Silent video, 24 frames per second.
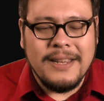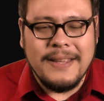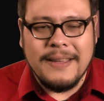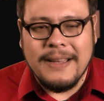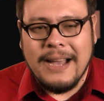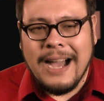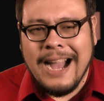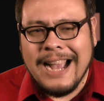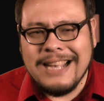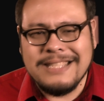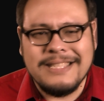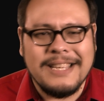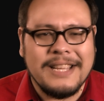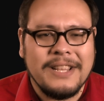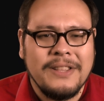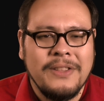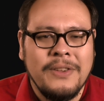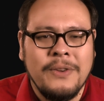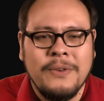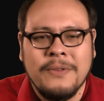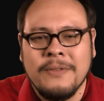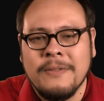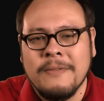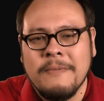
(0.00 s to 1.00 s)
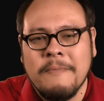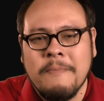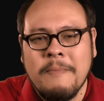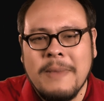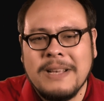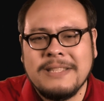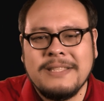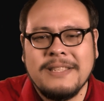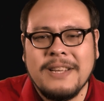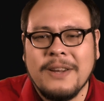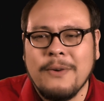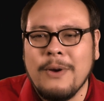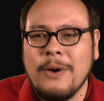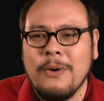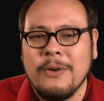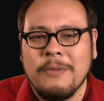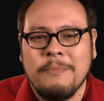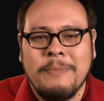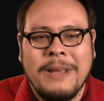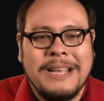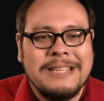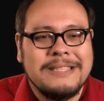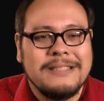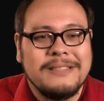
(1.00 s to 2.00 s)
to Isaac Newton messing around
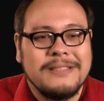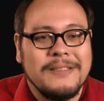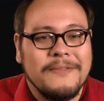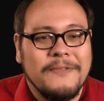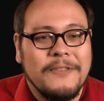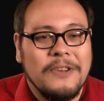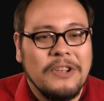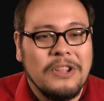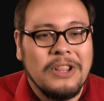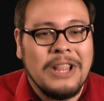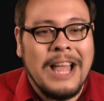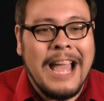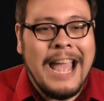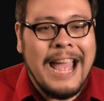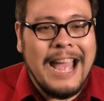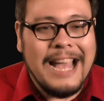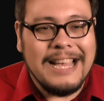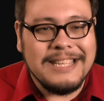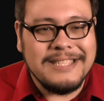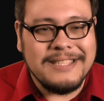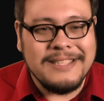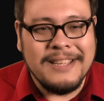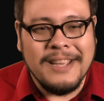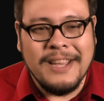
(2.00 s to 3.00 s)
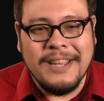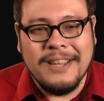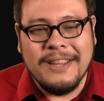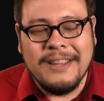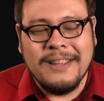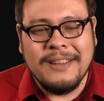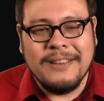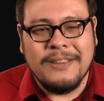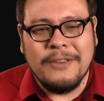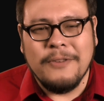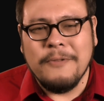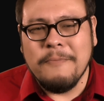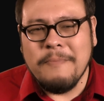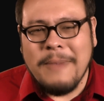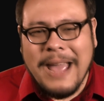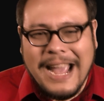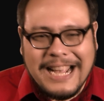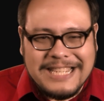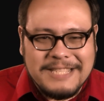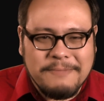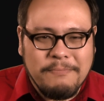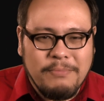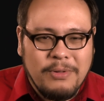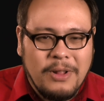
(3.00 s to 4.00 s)
with pieces of glass, to
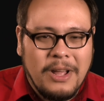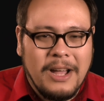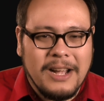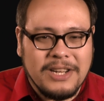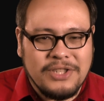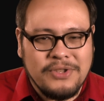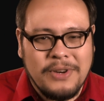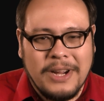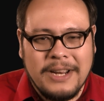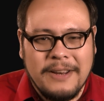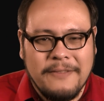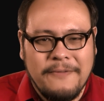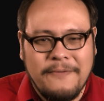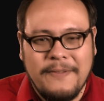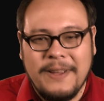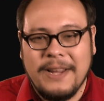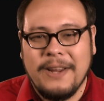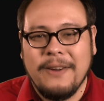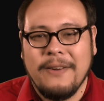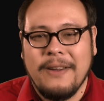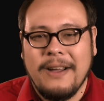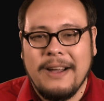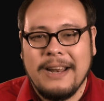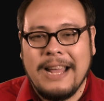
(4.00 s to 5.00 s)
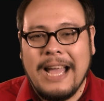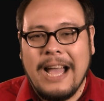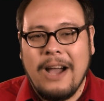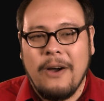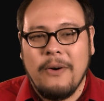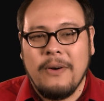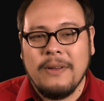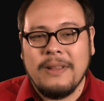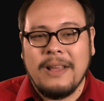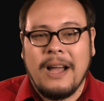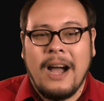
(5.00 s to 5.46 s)
Max Planck trying to figure out how